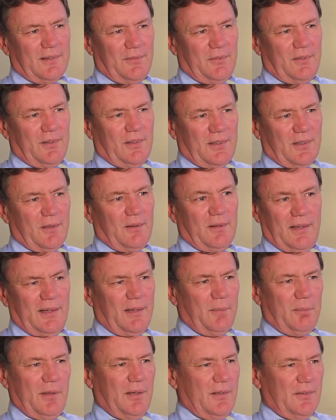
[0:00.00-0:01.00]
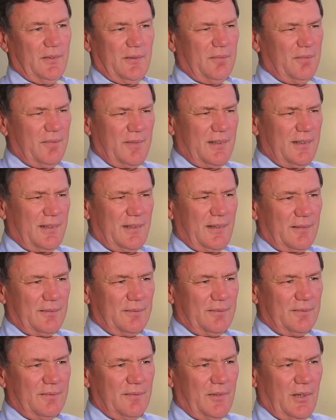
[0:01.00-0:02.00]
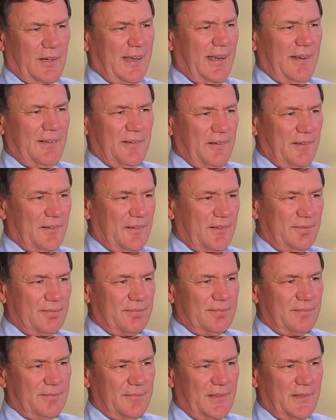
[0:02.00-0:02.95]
If you look at any budget, you know, accountants, yeah.